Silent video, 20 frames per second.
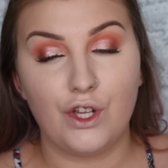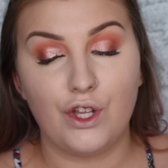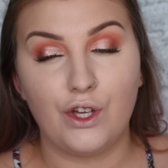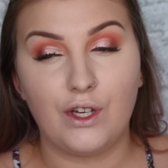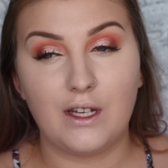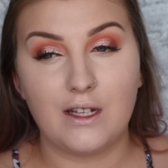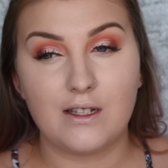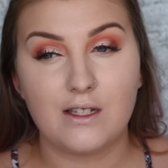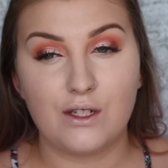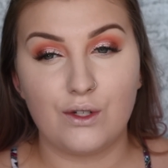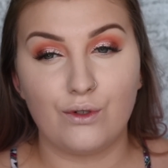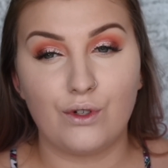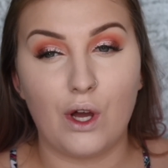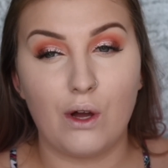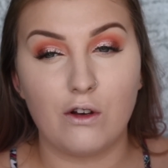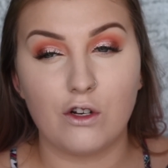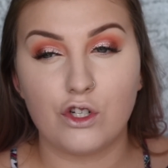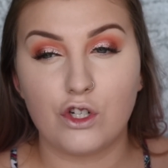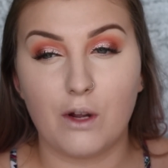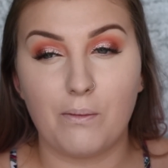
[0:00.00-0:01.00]
you can still
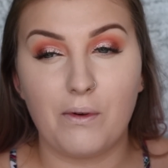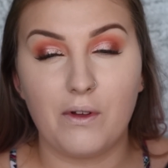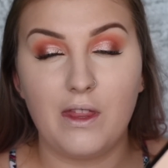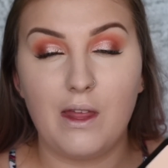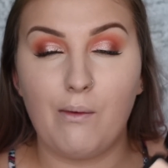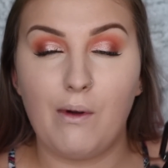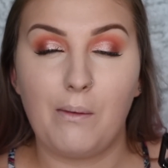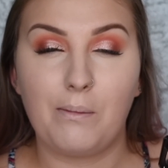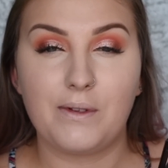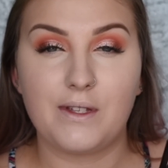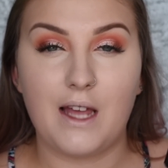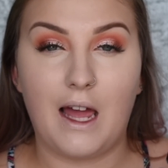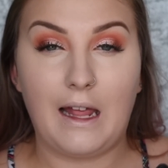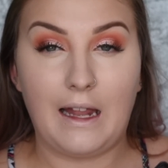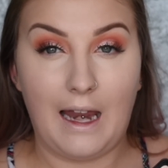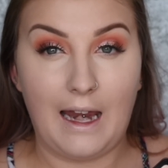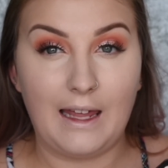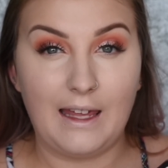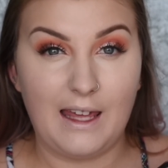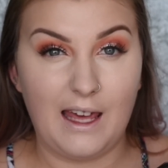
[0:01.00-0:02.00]
go and shop on their
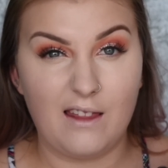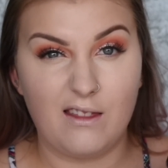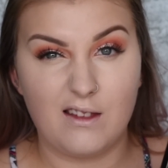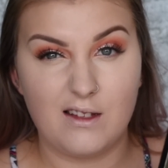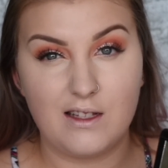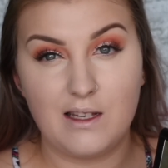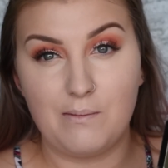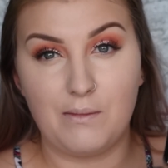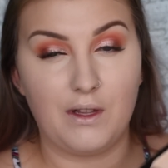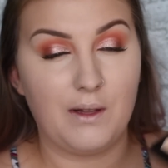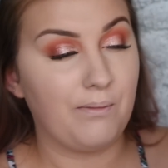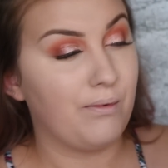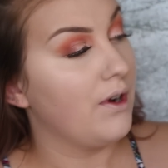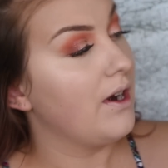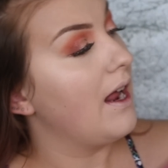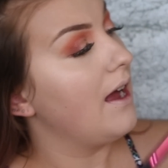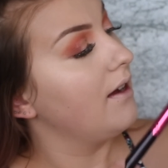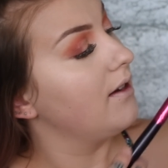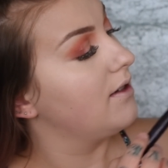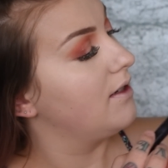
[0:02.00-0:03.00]
website and get the similar
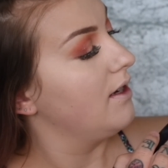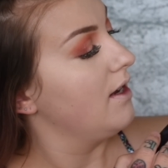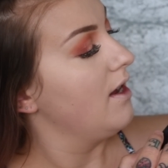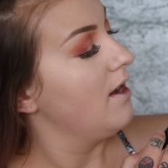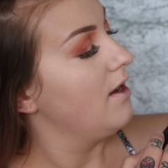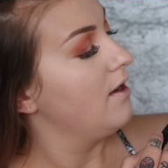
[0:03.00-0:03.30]
product.